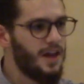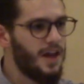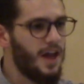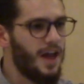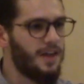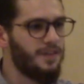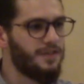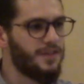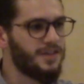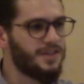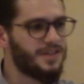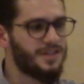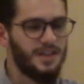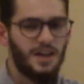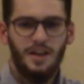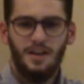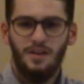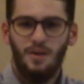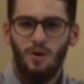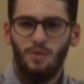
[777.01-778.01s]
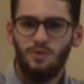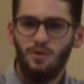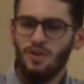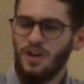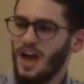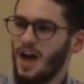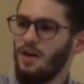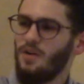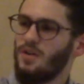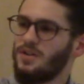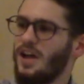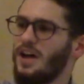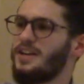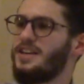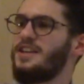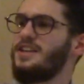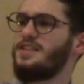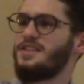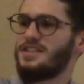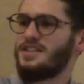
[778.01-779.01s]
and they said, look how
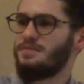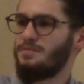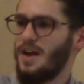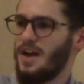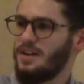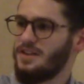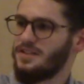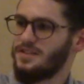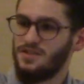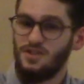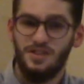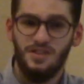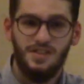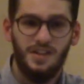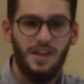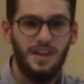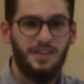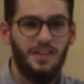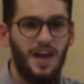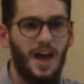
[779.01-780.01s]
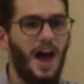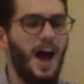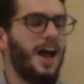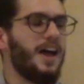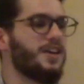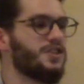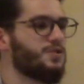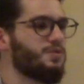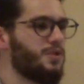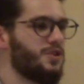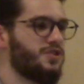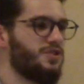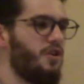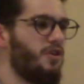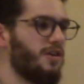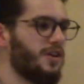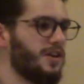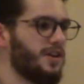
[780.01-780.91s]
lucky this man is. Just like the ayahs we're talking